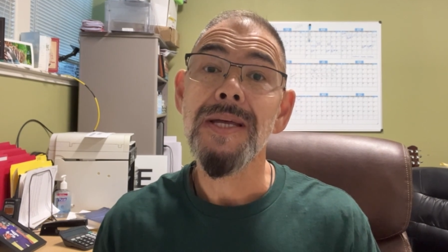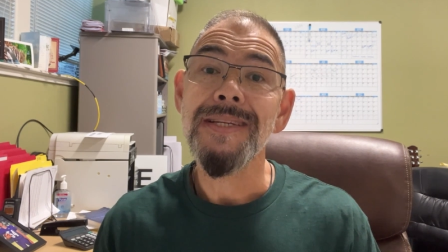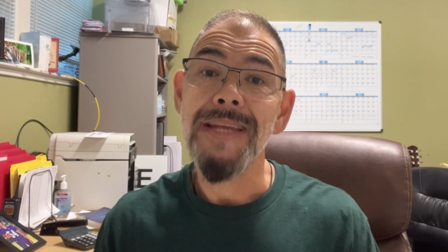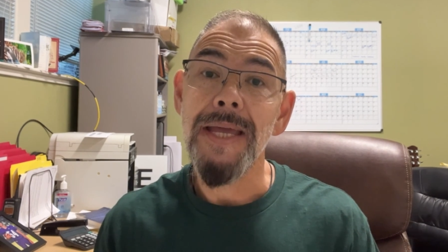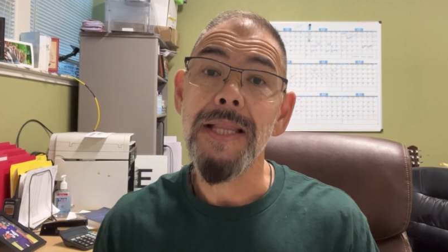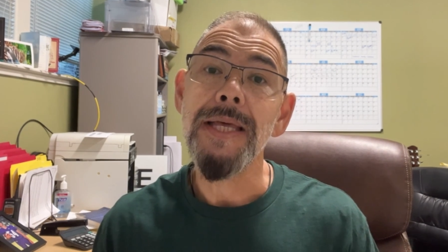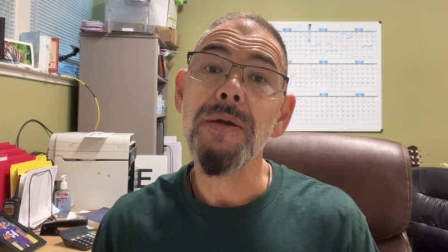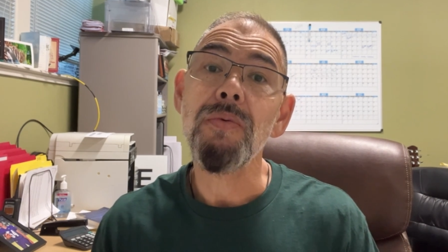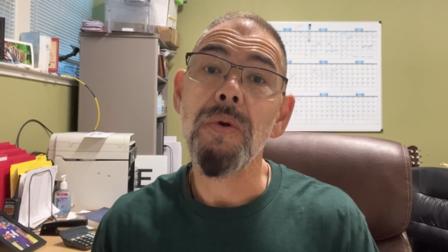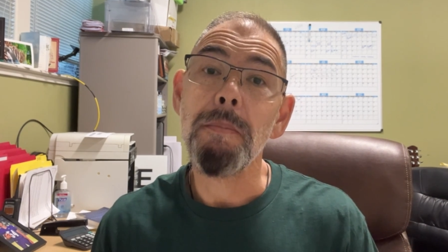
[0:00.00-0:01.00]
daily
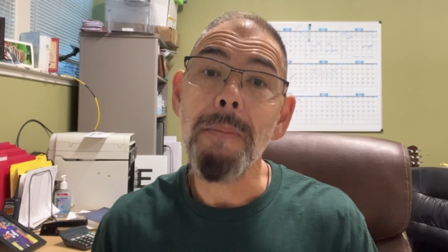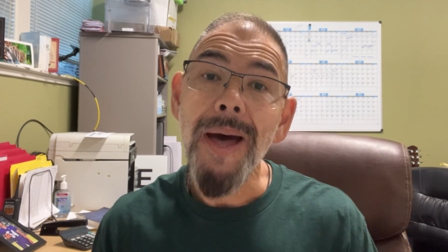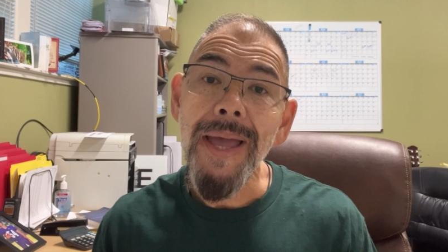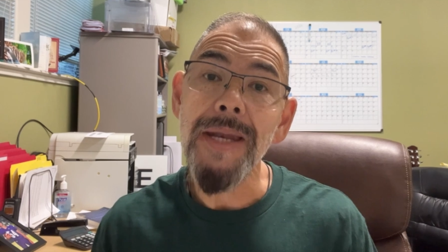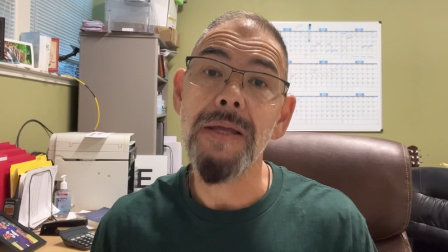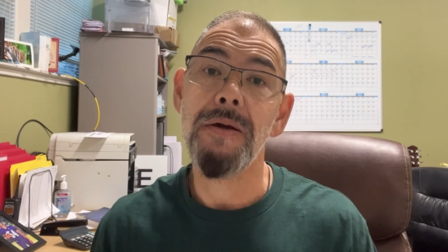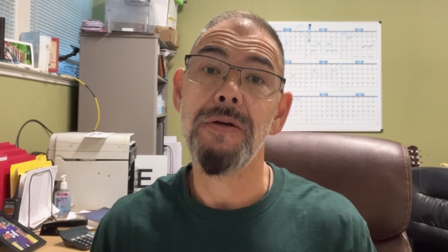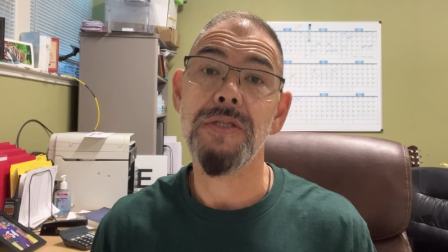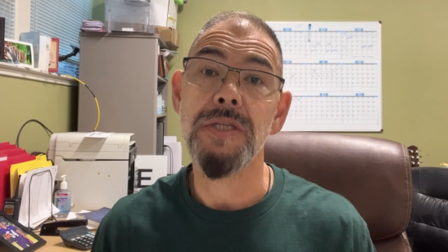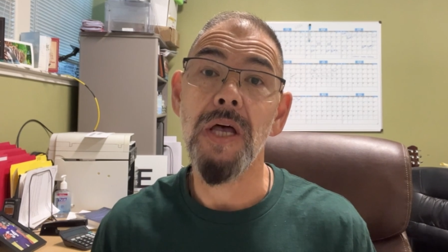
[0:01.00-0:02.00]
reminding
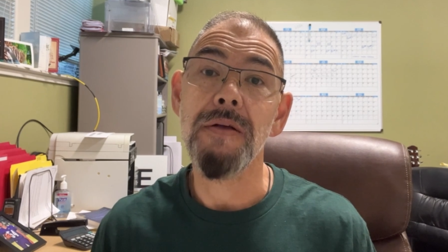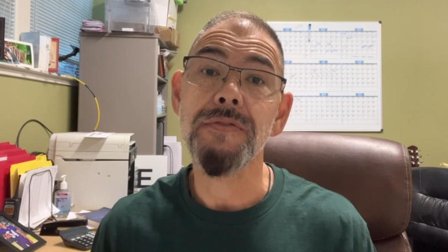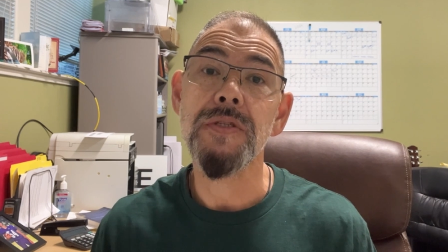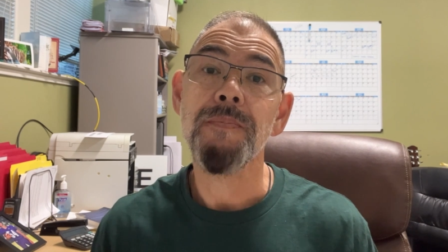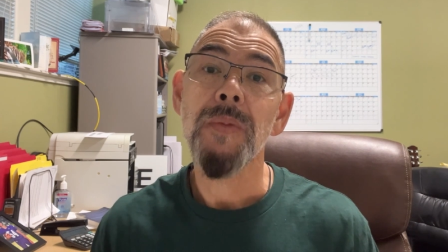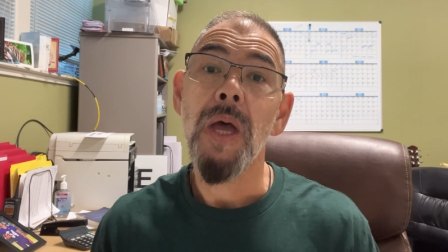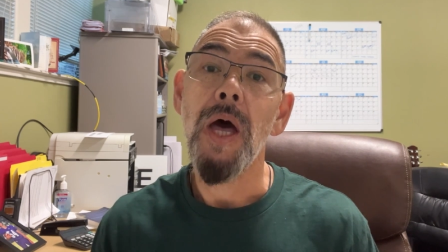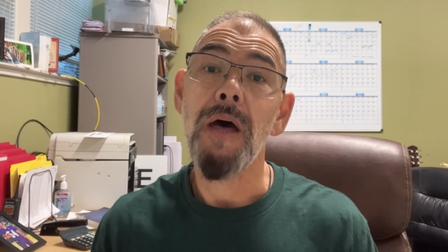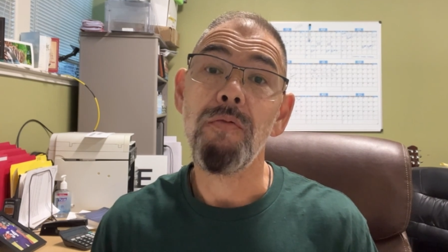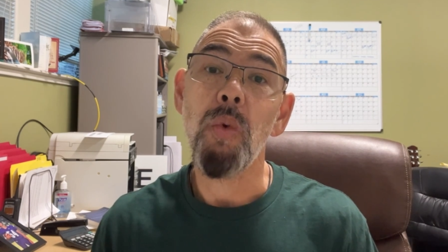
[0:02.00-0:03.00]
ourselves
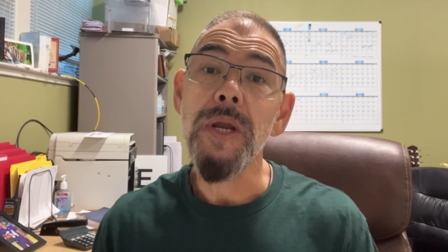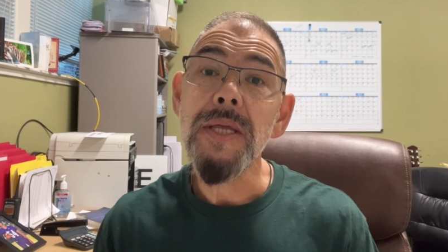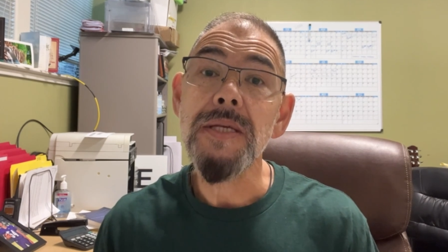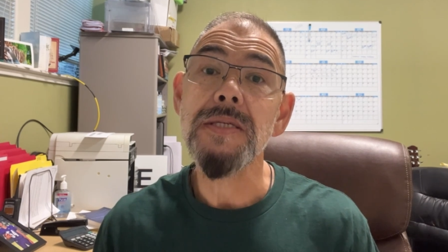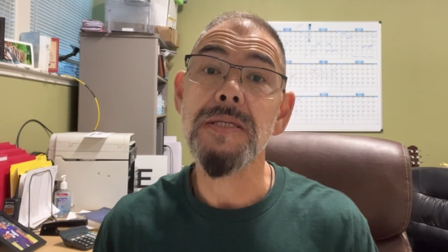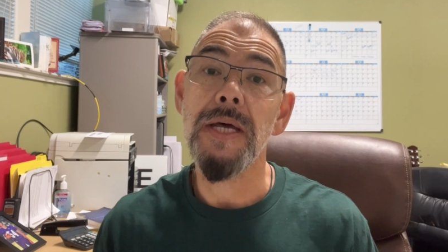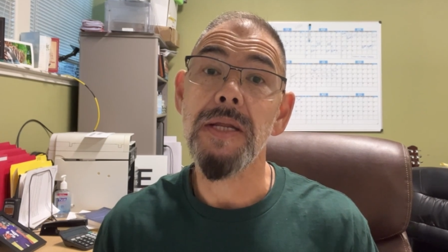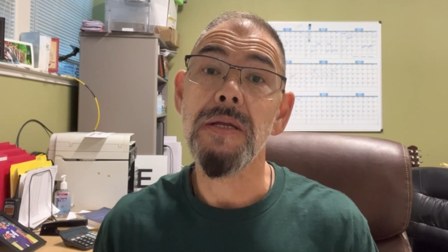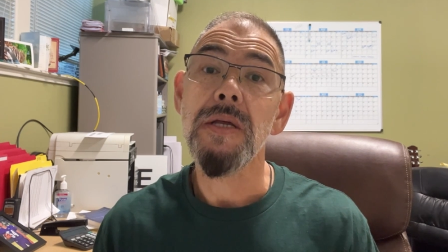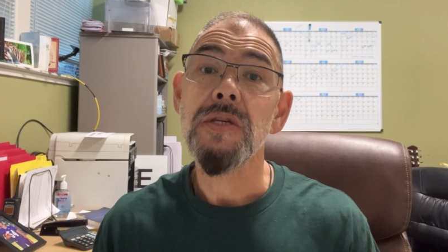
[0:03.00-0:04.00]
of what he has
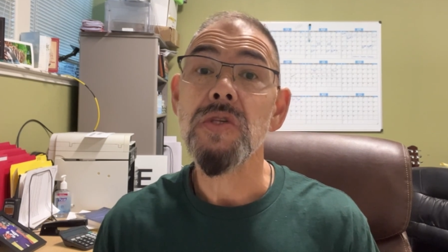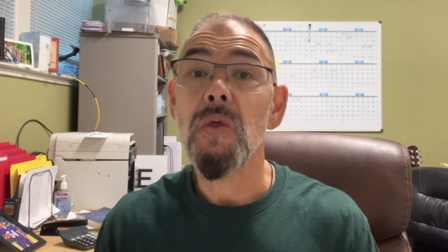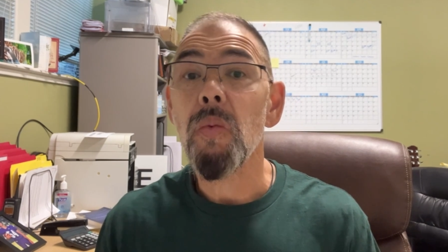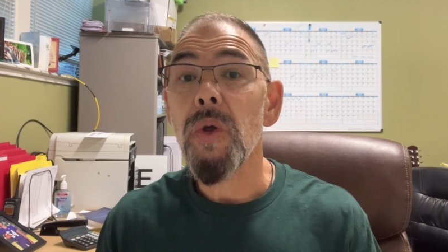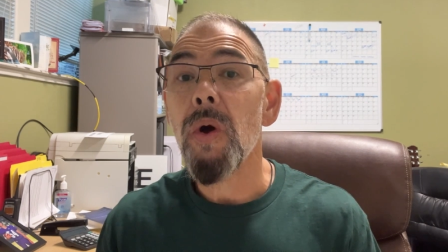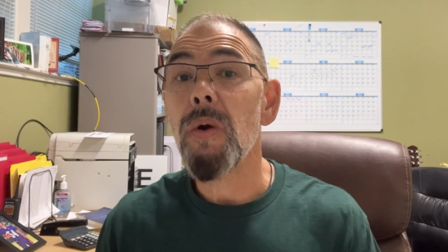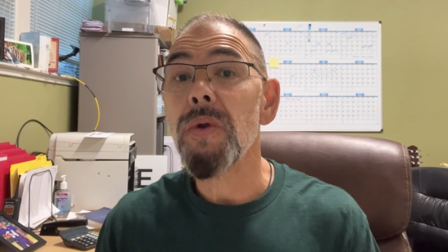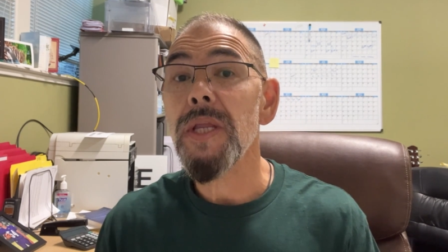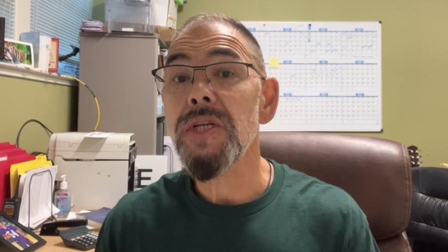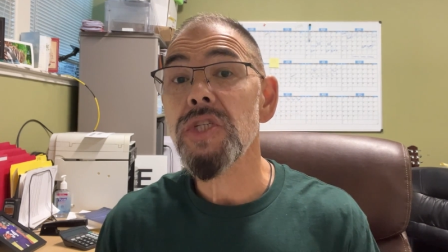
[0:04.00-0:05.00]
done so that when our
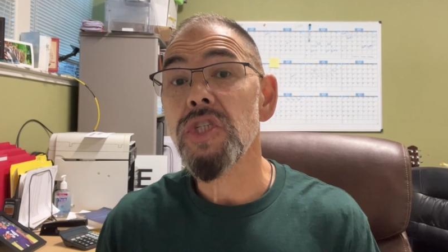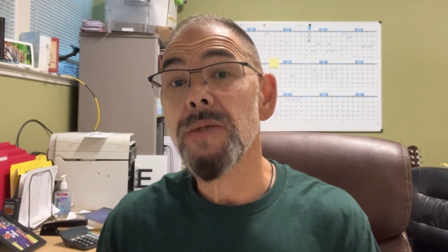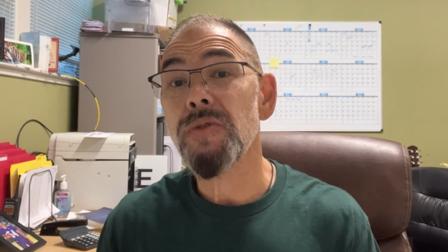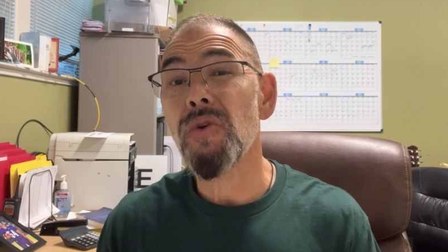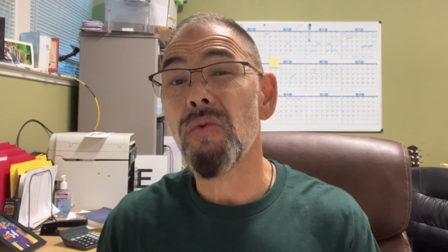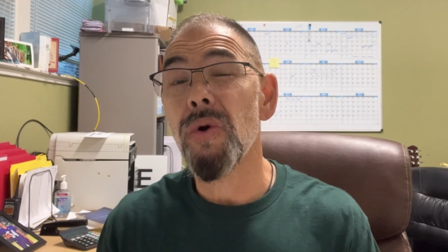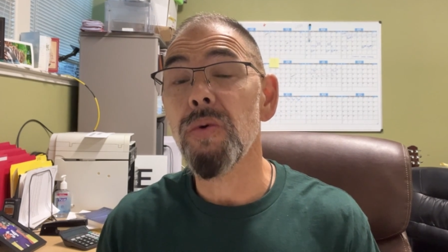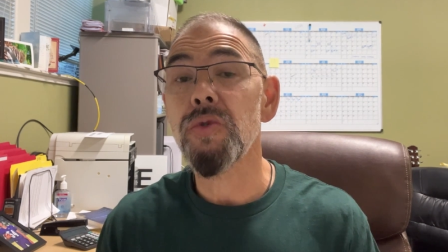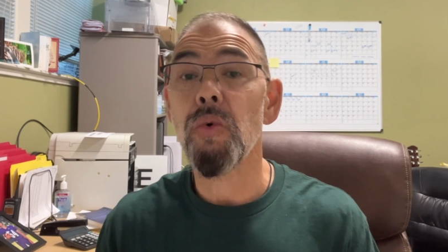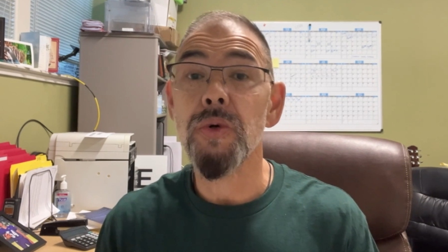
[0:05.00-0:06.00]
relationships grow
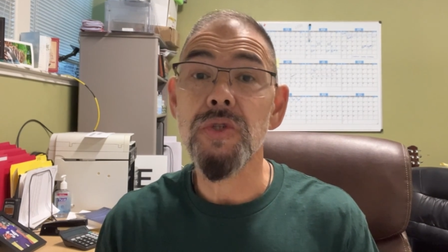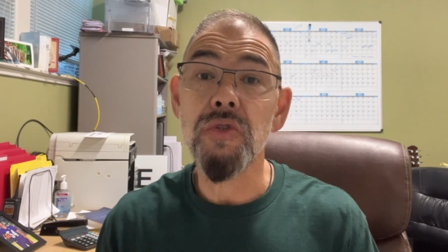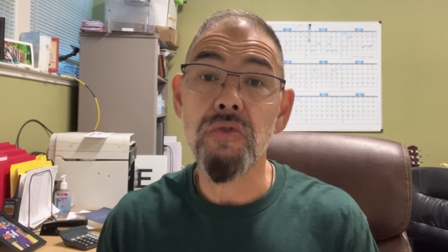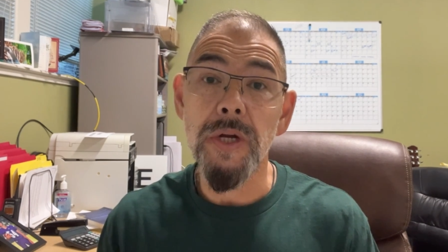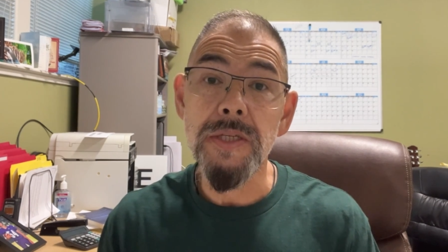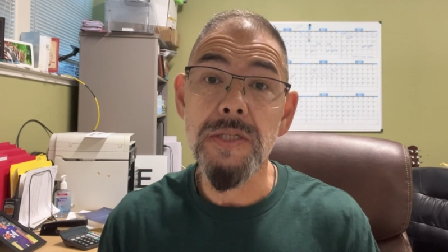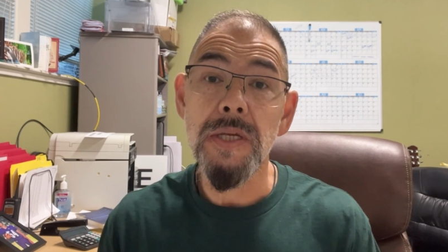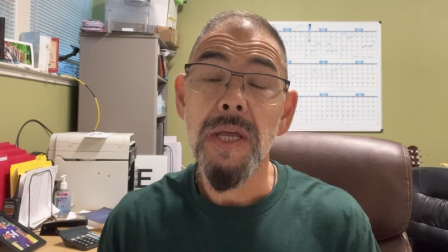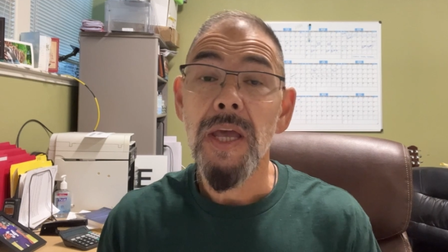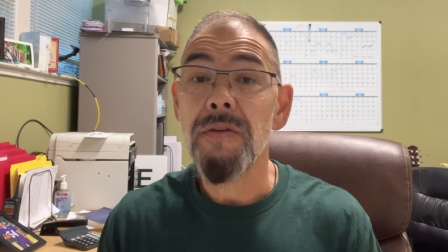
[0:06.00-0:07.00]
towards trust
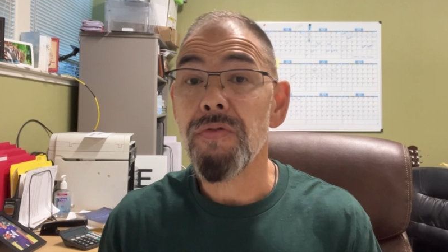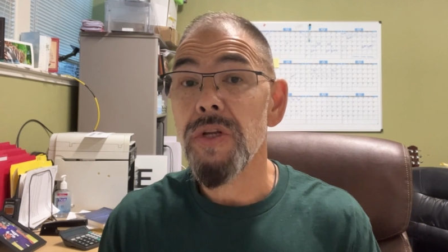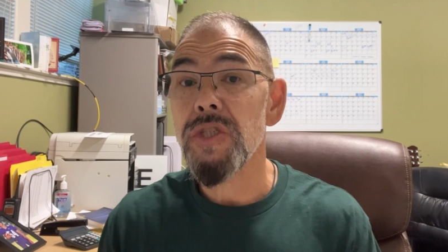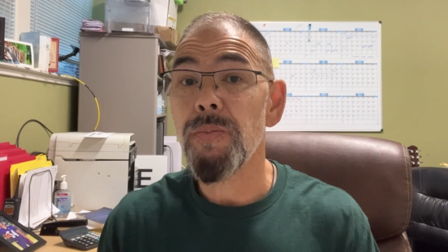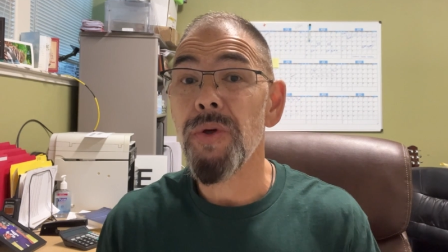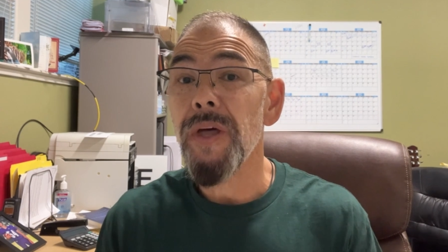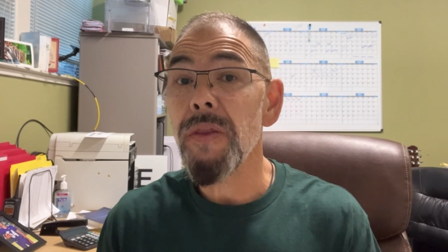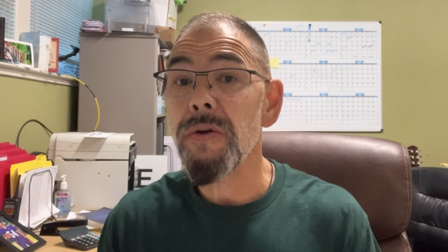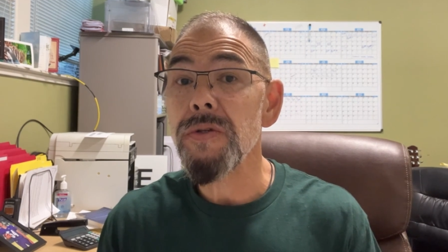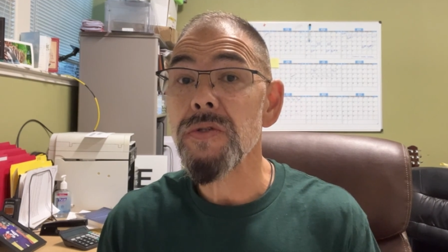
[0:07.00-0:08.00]
and friendship with
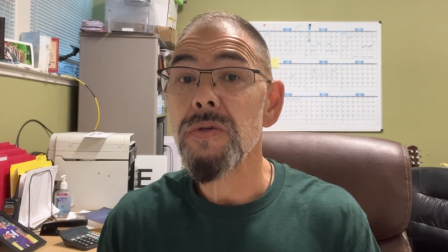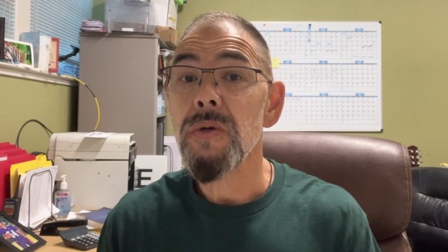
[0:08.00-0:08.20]
others,